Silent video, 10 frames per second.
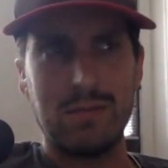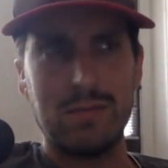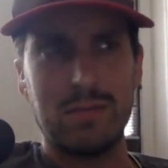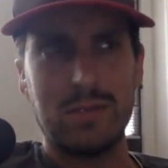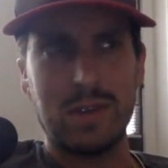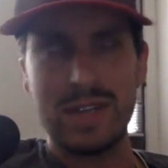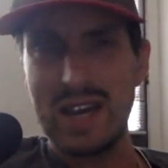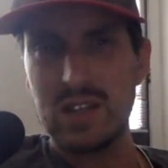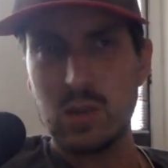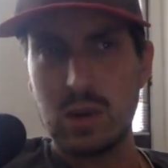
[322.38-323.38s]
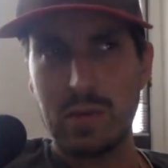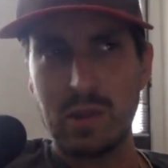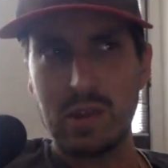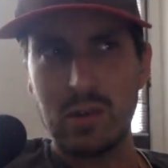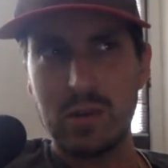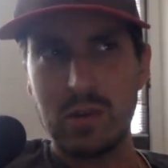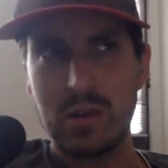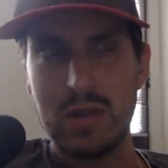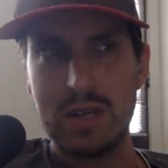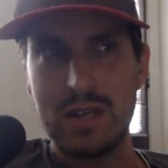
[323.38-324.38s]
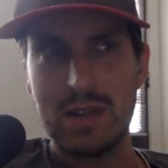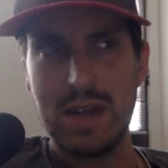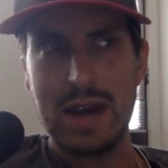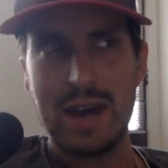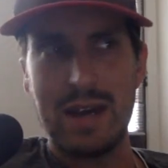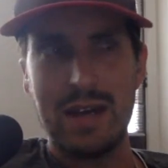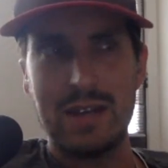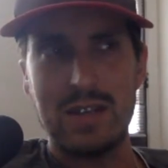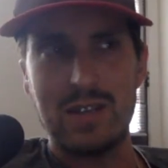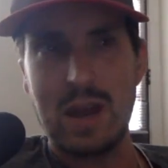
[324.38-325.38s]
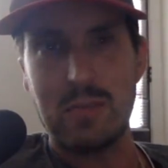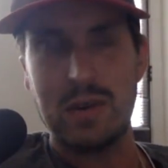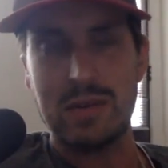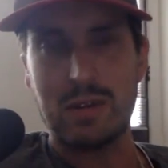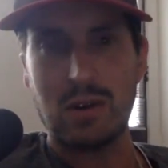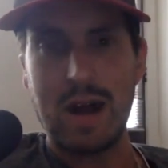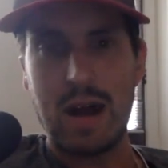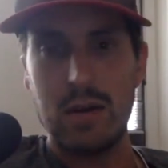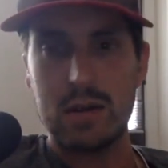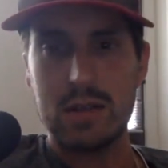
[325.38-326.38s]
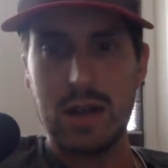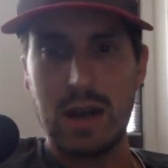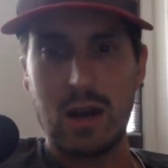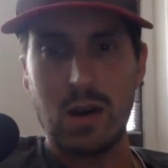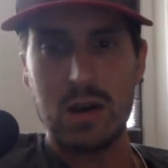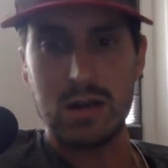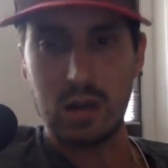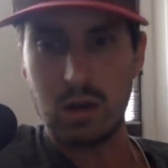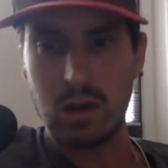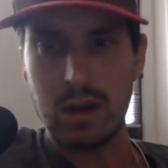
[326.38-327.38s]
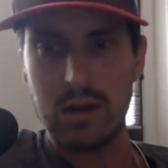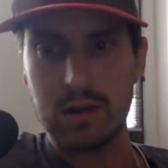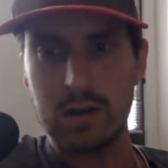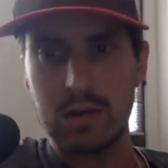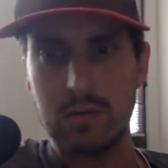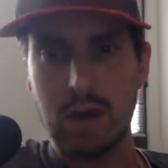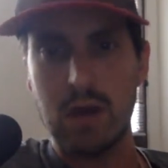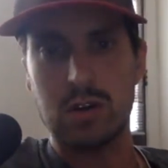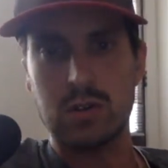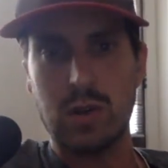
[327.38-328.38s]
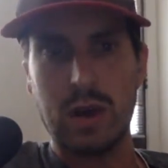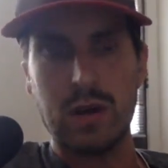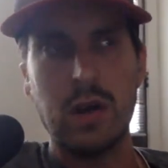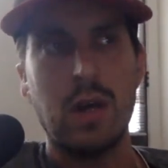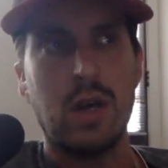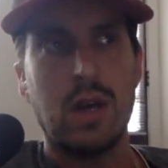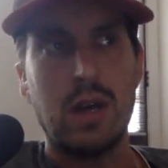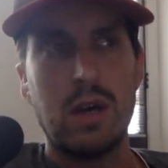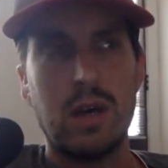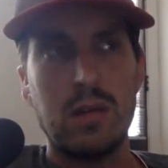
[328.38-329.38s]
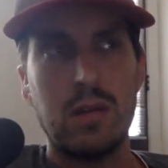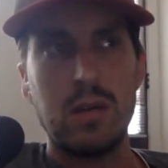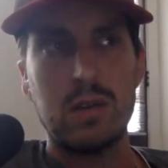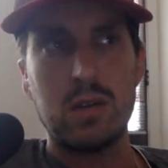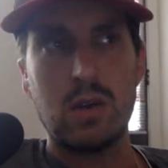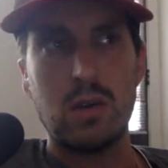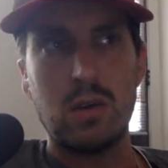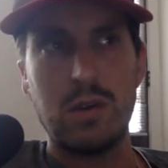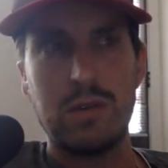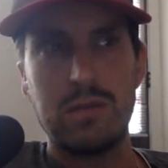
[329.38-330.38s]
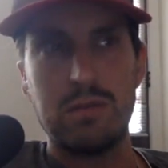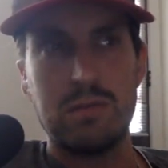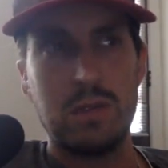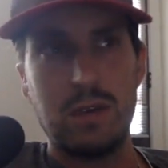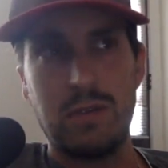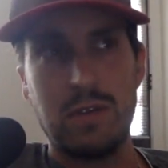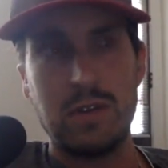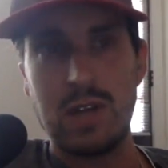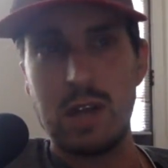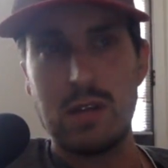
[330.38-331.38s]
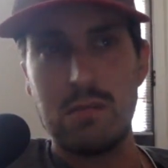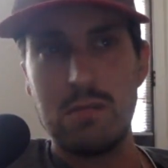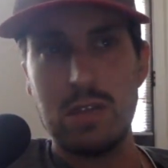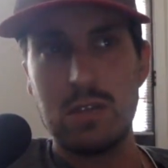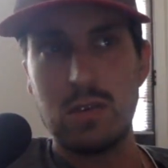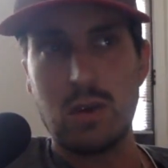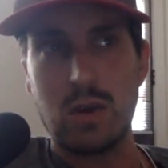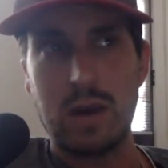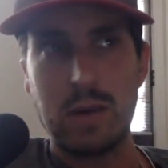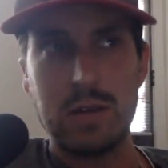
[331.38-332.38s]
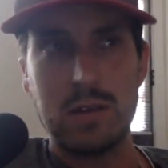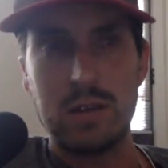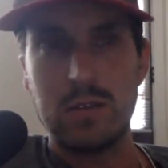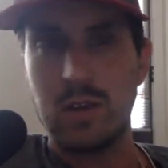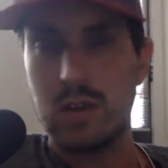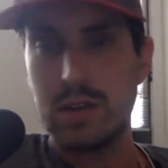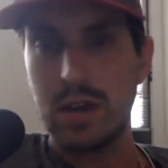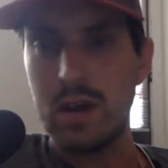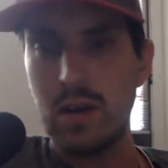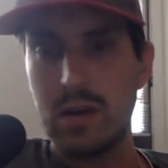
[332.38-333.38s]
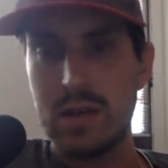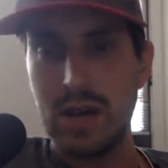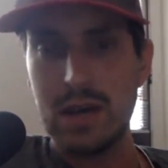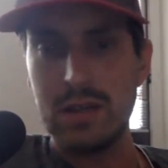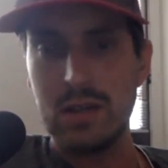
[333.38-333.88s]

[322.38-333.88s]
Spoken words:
attendance went up a little bit when they did that, and it's a separate crowd. It's not RSL crowd. It's a Monarchs crowd. And so if their stadium meets the requirements, and as far as I know, it does,